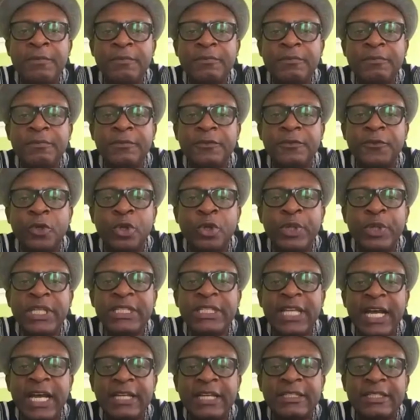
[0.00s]
Following
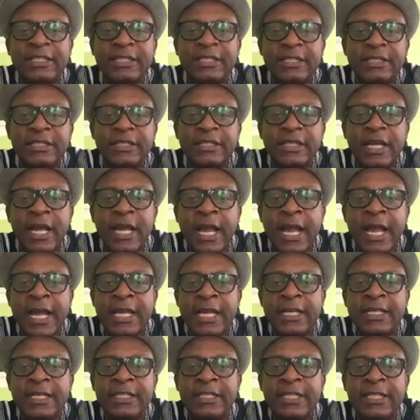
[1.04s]
that,
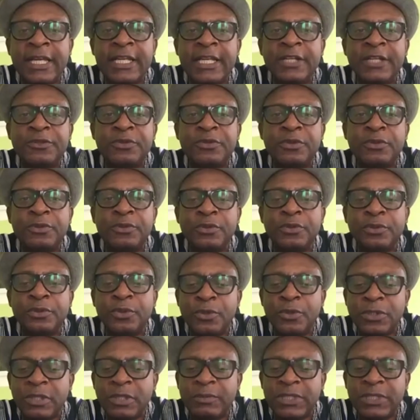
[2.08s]
I decided to do
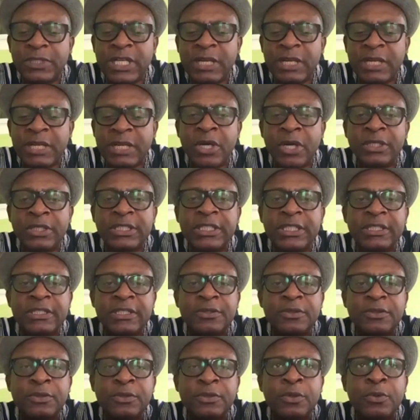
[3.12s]
something about it.
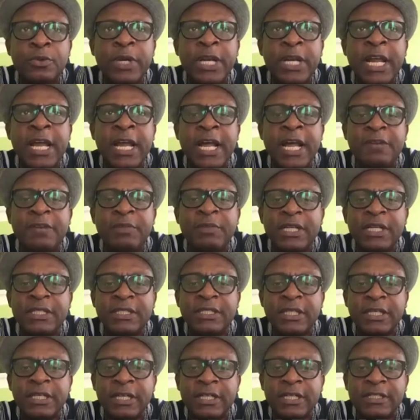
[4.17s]
So when I had my
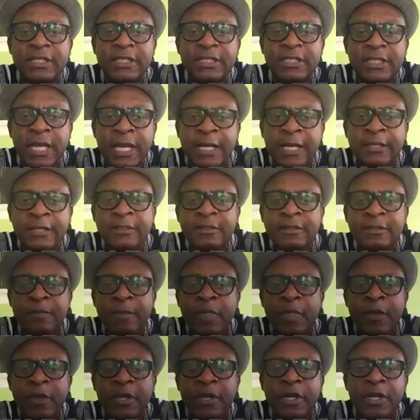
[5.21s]
second son,
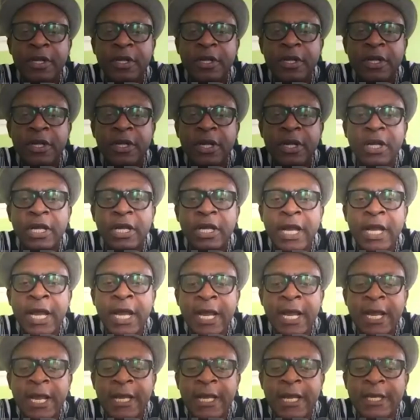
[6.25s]

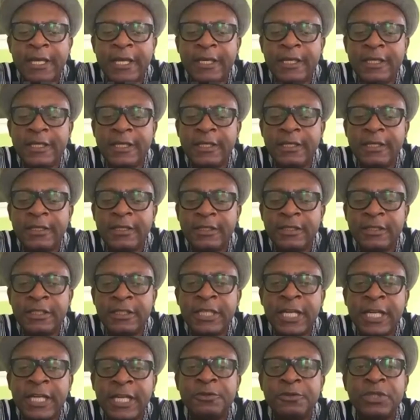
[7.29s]
I
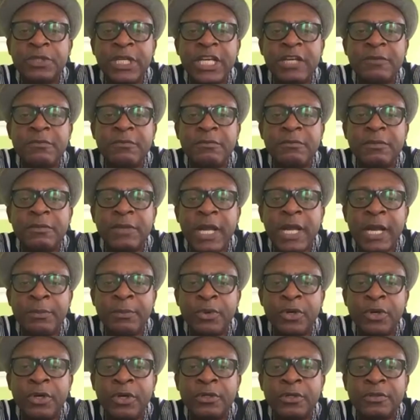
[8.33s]
decided to take him
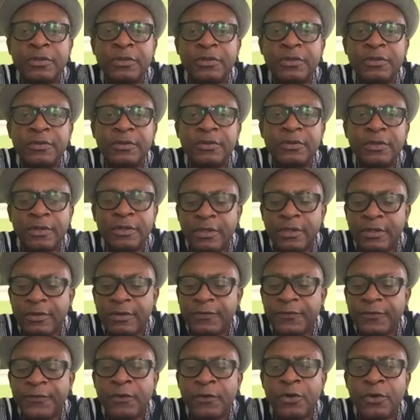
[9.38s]
abroad
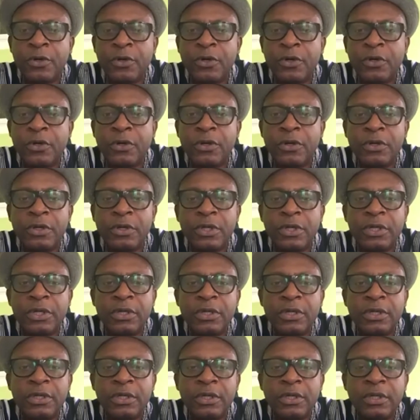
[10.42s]
for
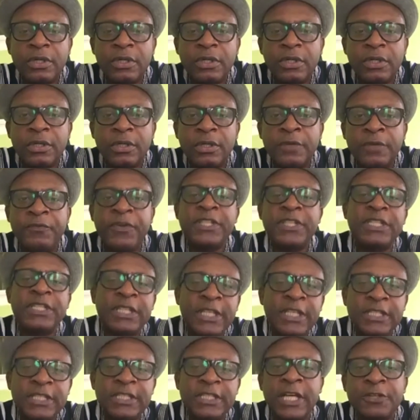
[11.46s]

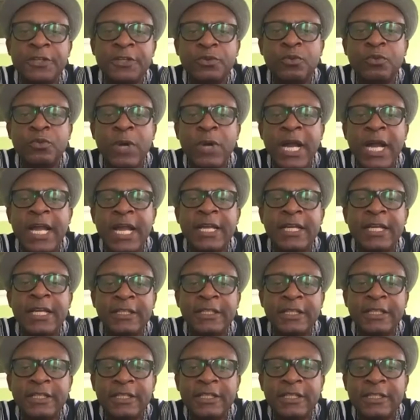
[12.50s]
investigation as to why
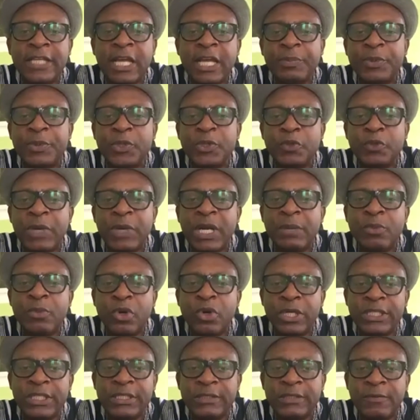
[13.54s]
it's happening to my
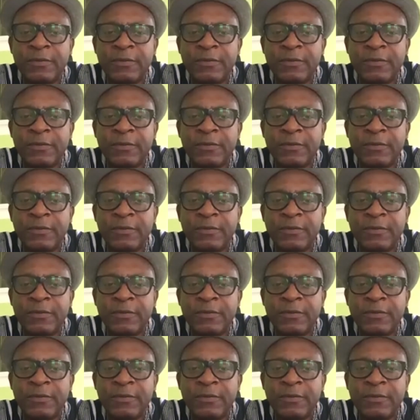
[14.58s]
boys.